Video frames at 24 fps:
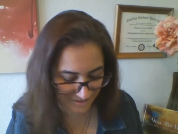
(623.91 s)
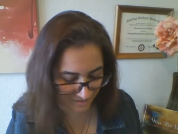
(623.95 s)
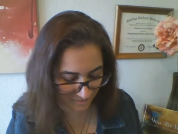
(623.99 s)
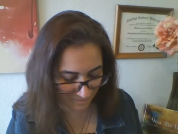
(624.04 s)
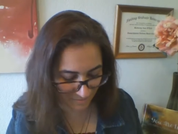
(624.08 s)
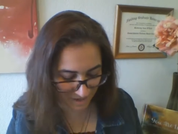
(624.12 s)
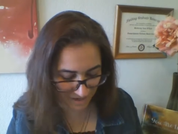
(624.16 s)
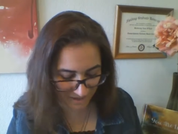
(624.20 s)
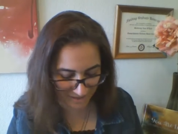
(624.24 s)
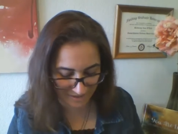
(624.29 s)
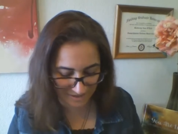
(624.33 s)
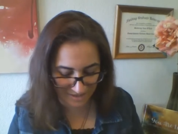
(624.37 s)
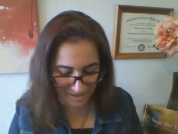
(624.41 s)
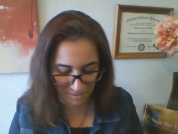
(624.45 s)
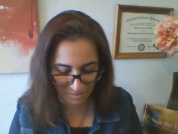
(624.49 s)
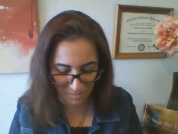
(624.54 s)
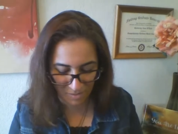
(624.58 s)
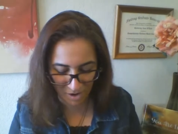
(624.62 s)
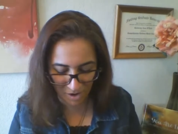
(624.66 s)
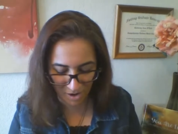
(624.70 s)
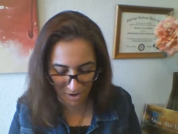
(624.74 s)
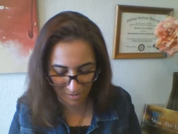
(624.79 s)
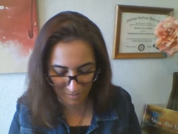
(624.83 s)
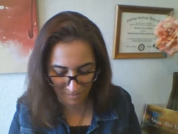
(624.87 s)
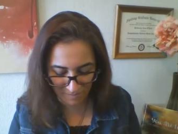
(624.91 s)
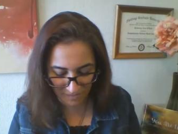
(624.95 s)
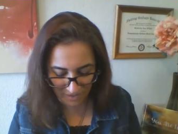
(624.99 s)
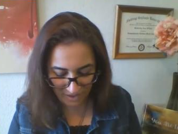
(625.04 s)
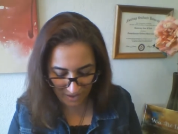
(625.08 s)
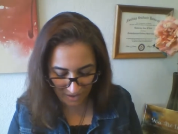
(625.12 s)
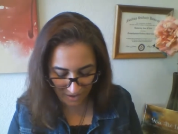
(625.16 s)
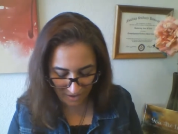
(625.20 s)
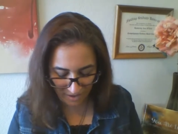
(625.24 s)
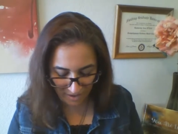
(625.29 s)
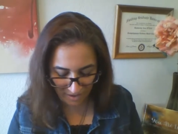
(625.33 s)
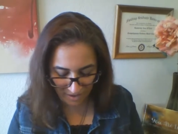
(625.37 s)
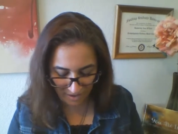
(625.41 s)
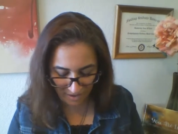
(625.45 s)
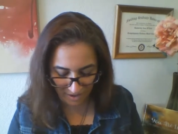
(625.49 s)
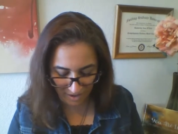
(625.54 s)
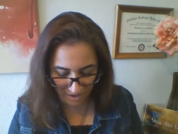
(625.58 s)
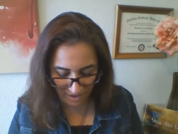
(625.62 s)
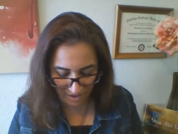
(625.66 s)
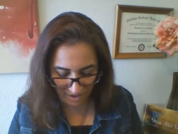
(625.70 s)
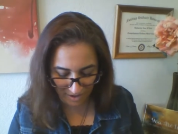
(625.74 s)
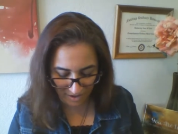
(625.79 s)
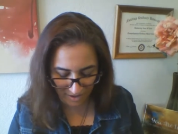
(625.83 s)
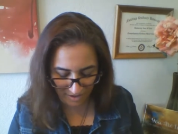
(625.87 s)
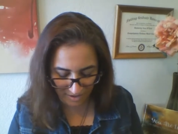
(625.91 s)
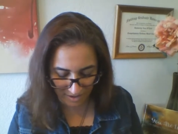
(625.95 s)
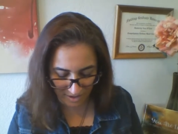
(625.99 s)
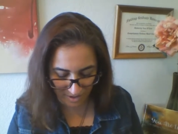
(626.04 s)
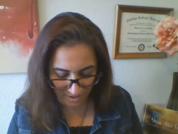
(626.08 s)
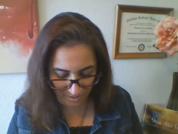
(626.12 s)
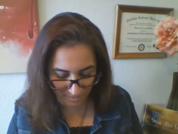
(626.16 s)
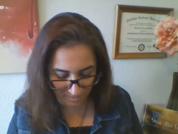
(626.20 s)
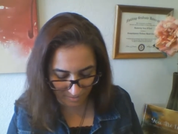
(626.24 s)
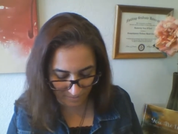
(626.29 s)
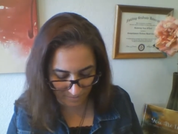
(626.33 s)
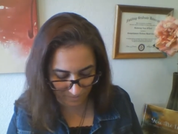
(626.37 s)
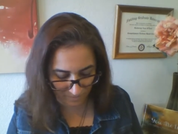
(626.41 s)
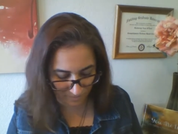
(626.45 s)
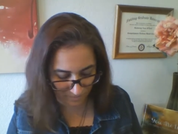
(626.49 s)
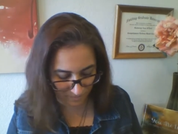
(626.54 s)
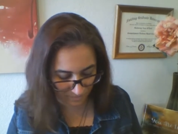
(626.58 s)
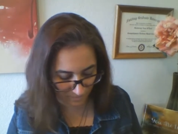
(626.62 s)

my stepmom, and um,